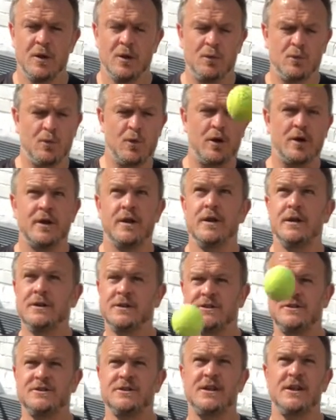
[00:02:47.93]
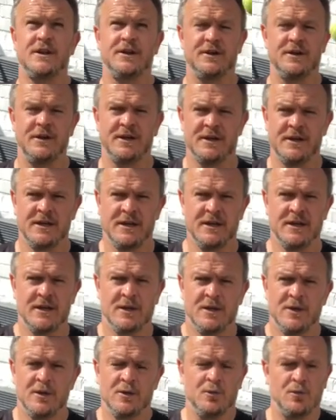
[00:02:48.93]
1, 2.
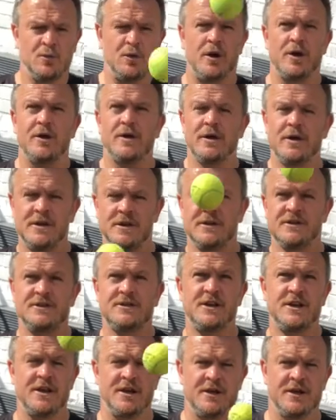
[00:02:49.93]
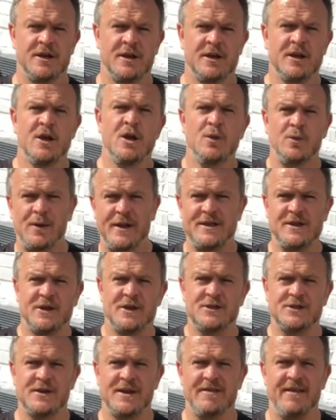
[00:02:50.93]
1, 2. When you can
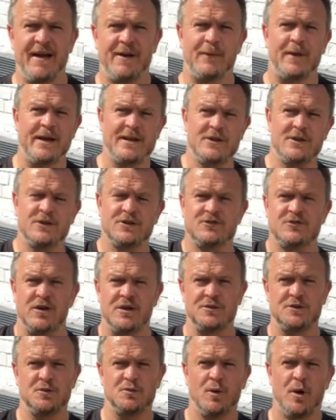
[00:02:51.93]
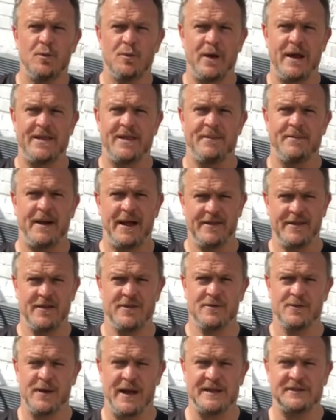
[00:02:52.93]
do it that way, you can try and do one way, then back the
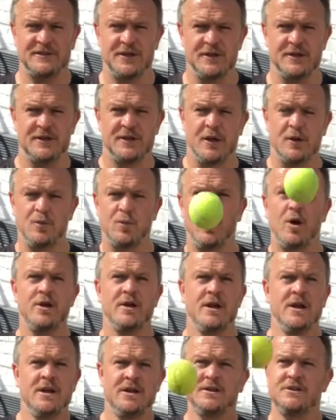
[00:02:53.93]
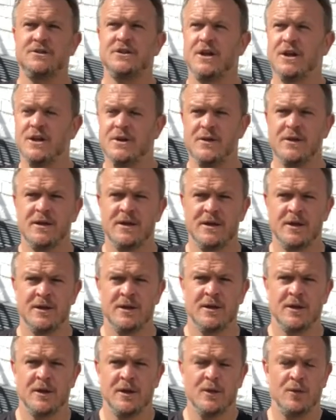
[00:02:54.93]
other way. So you go 1, 2,
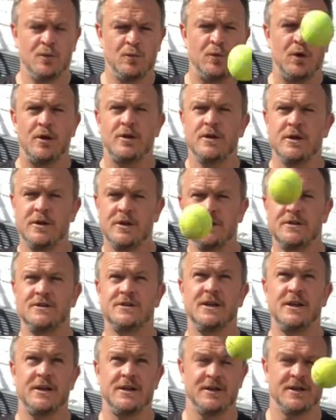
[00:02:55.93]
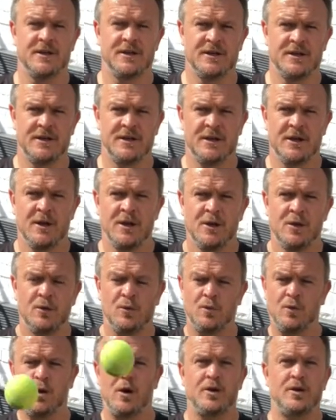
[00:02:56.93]
1, 2,
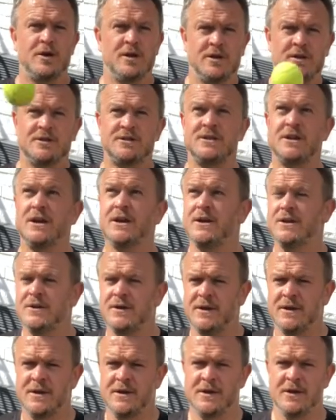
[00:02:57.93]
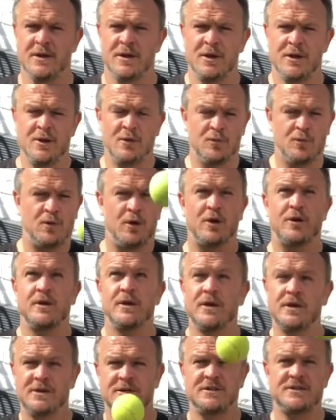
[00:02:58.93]
1, 2, 1,
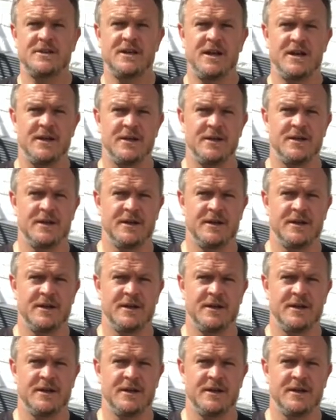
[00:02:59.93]
2.